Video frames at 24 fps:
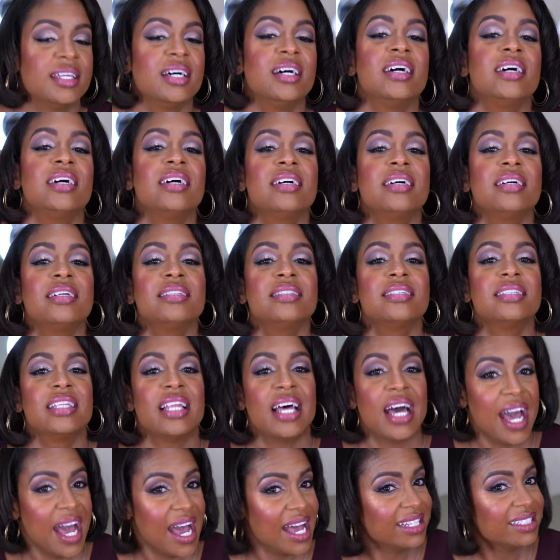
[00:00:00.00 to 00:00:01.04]
The
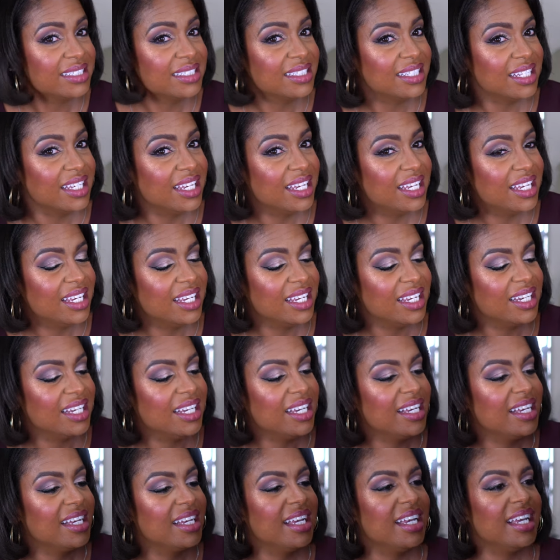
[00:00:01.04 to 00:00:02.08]
last thing
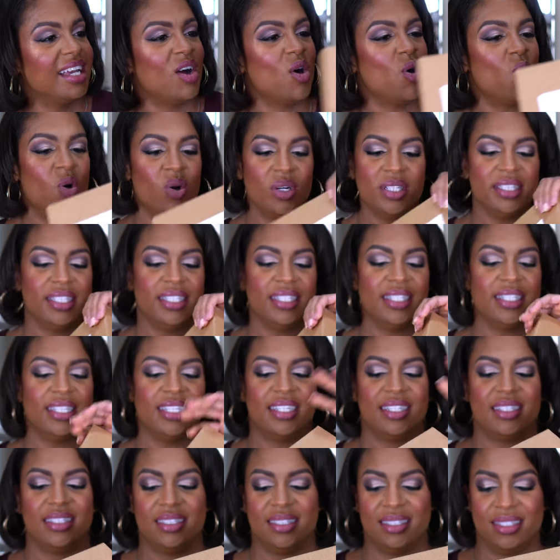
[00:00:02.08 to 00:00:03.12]
on the
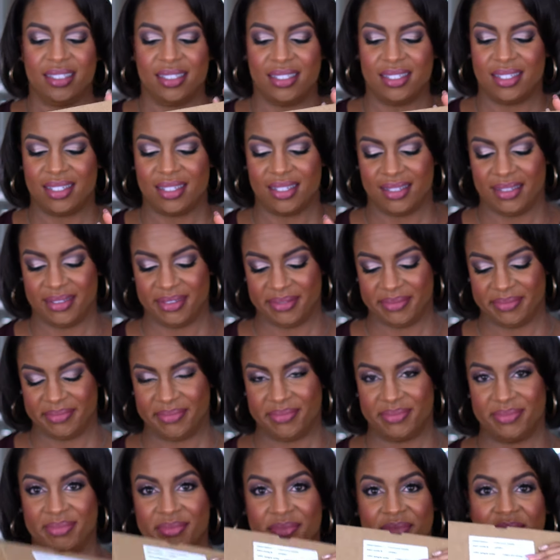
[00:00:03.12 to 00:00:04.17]
list.
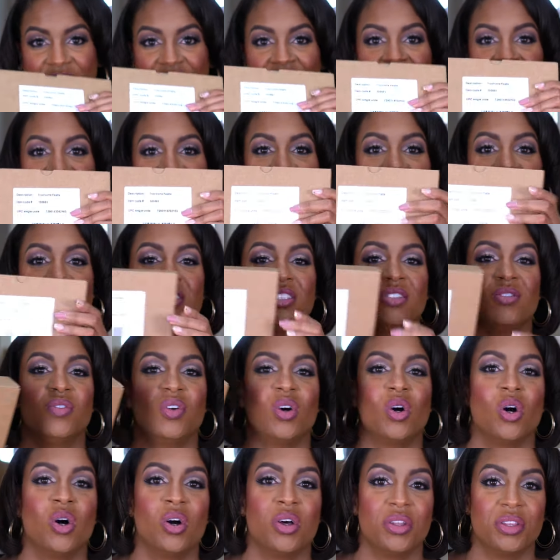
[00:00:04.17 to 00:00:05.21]
First of
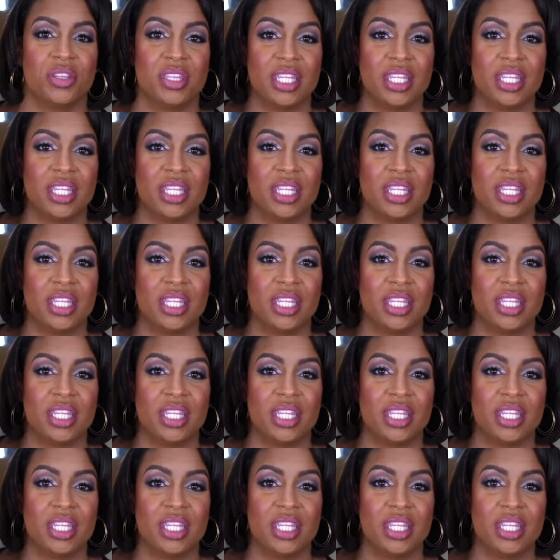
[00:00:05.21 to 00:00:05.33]
all,